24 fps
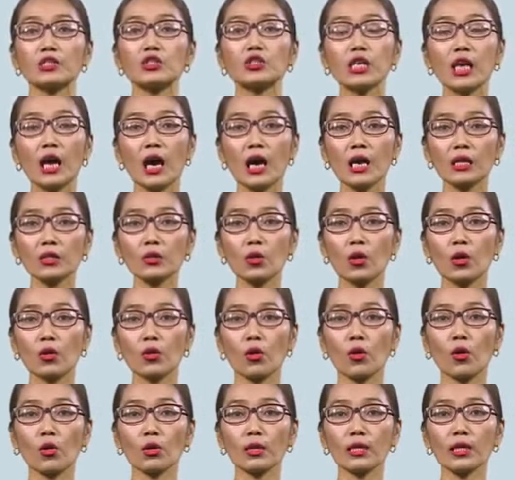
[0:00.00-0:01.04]
Jihad
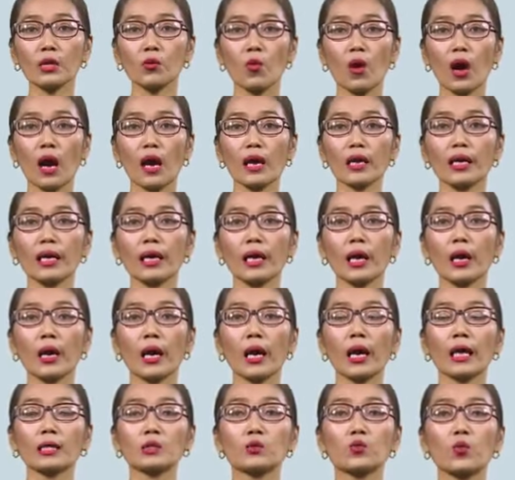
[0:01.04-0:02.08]
or holy war,
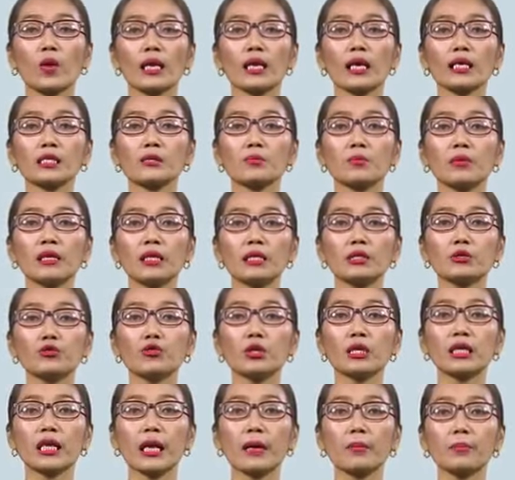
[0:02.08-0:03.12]
as well as
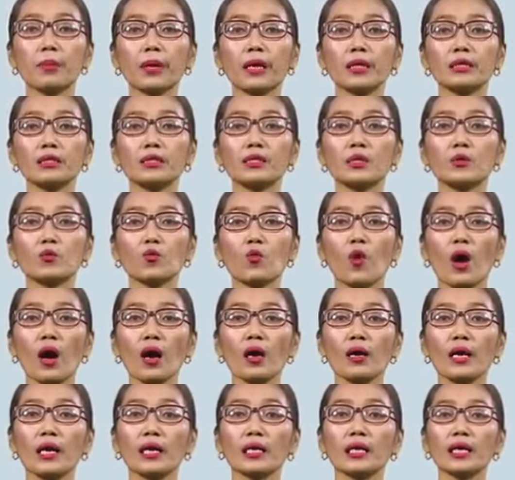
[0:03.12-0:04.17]
military campaigns and
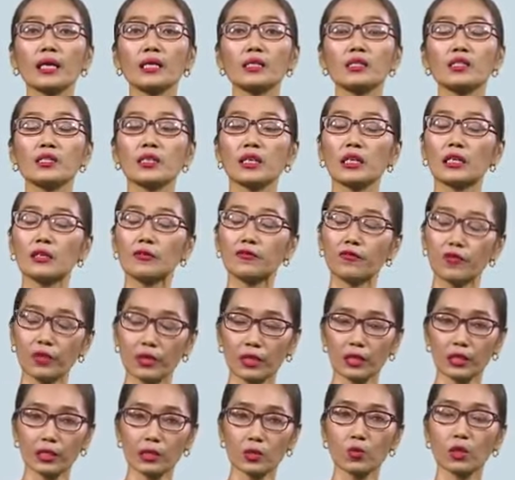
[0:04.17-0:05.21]
war against the
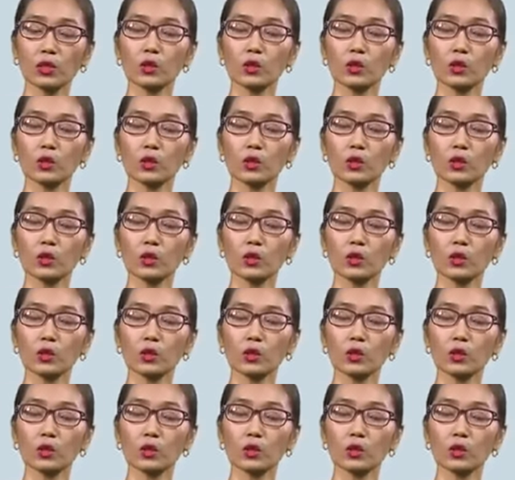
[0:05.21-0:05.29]
infidels,